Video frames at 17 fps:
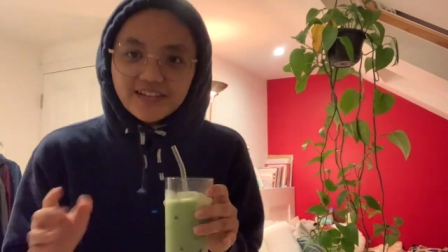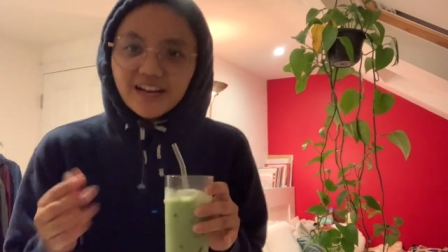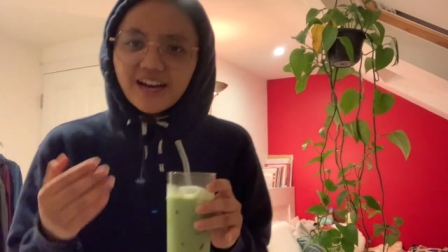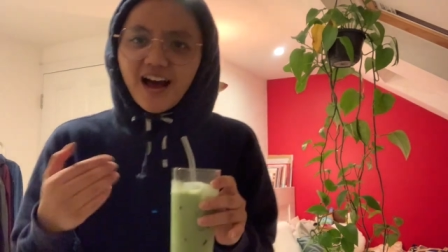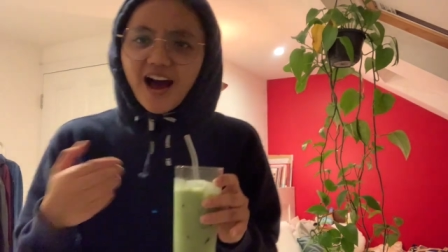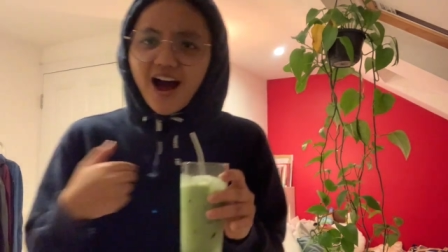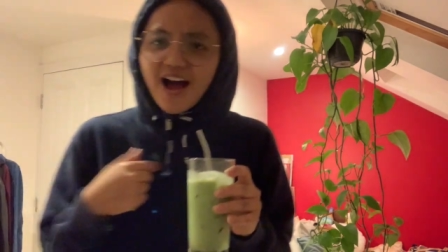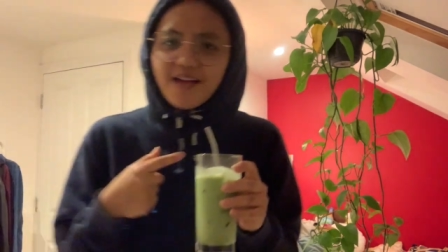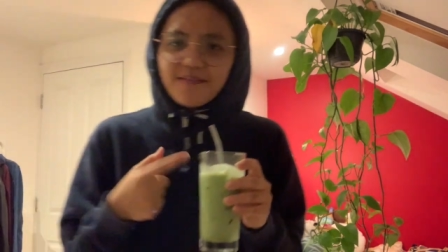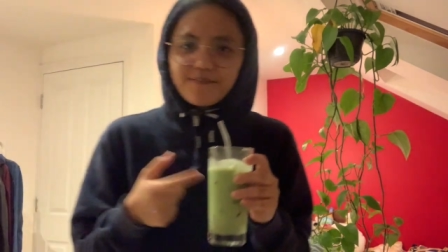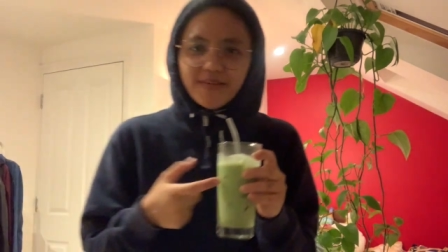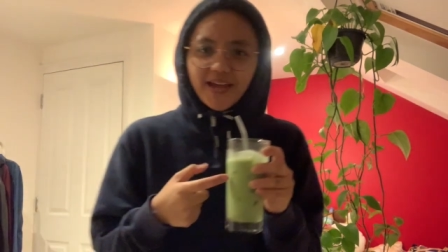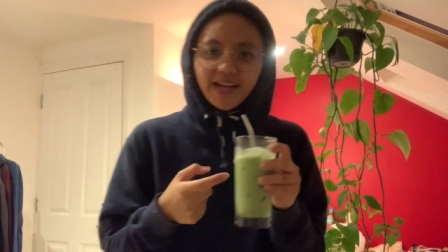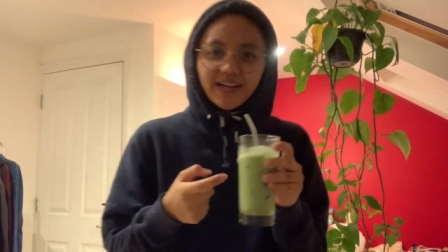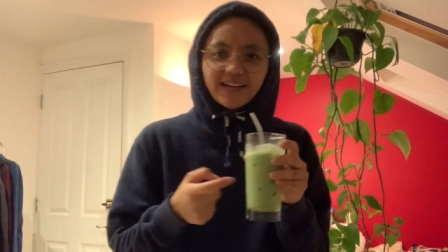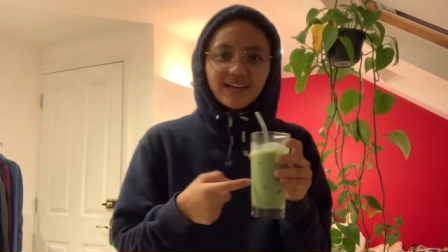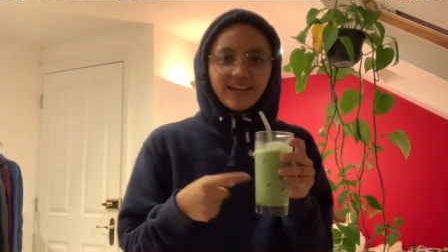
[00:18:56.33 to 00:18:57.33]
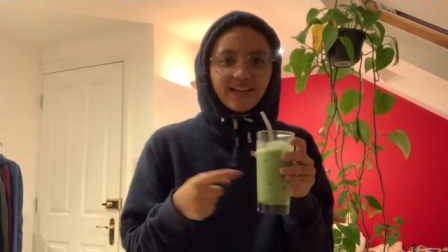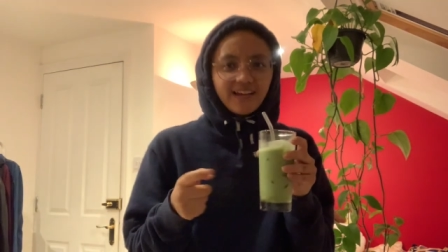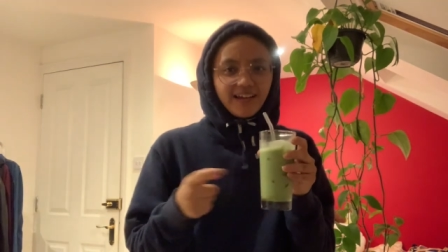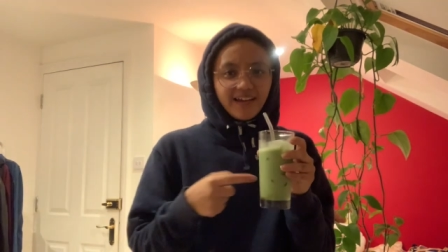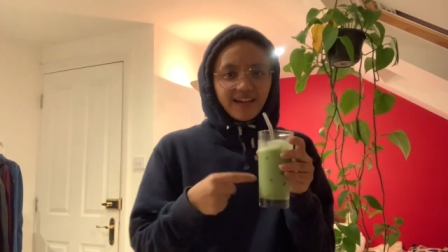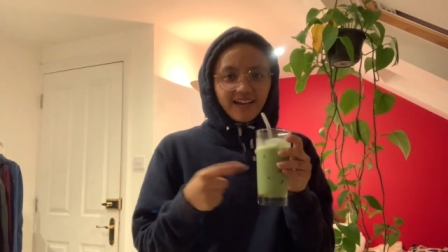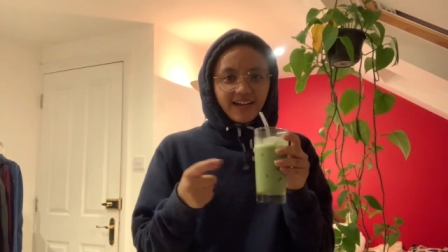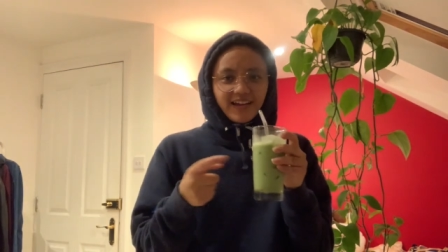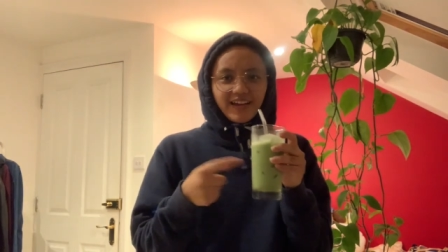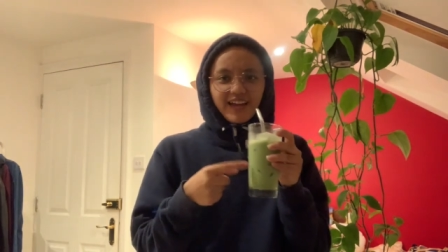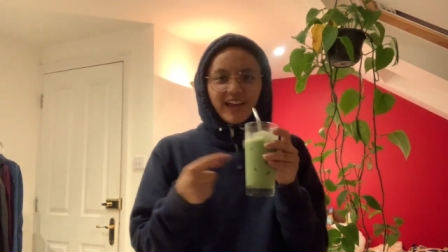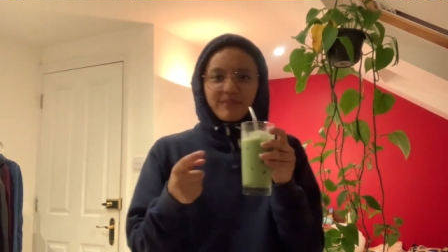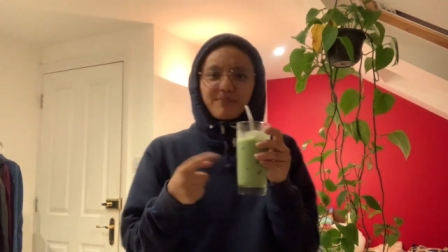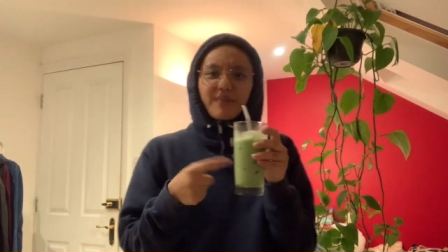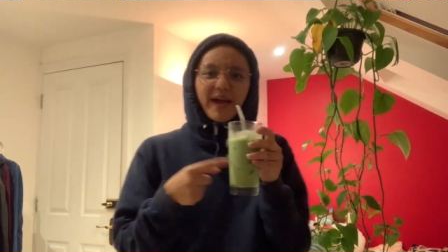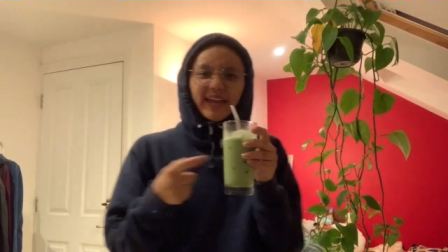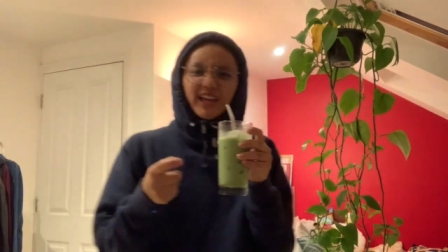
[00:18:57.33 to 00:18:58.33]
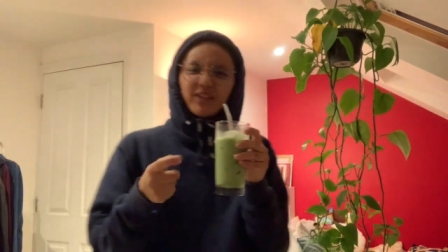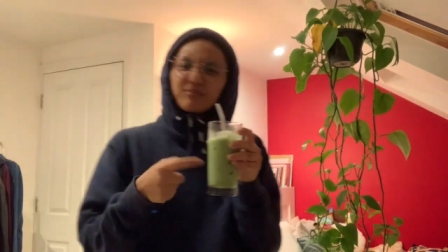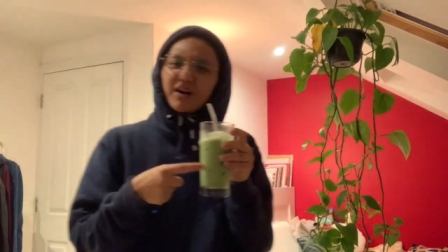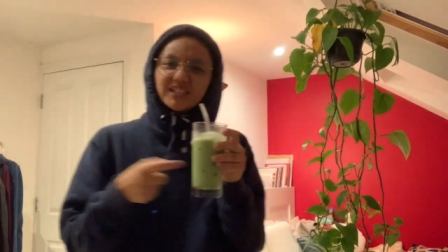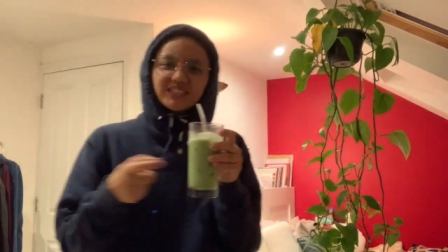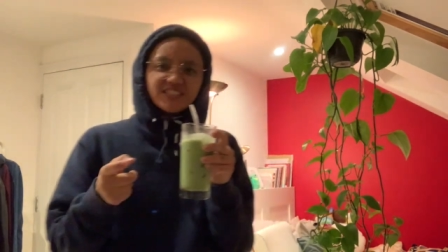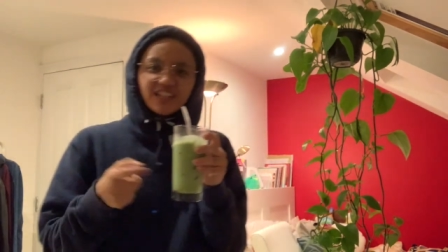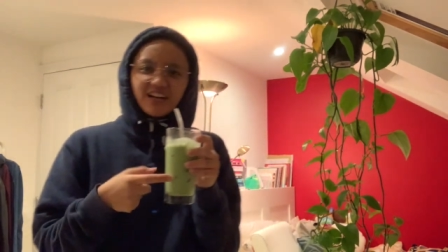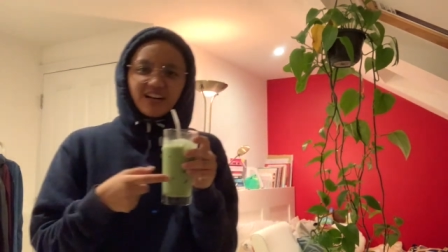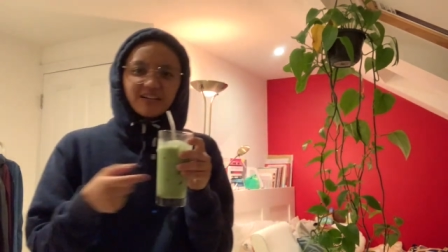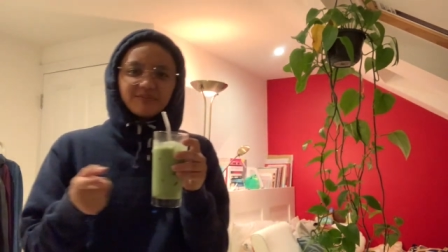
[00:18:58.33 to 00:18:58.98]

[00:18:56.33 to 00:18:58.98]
that I make a banging matcha.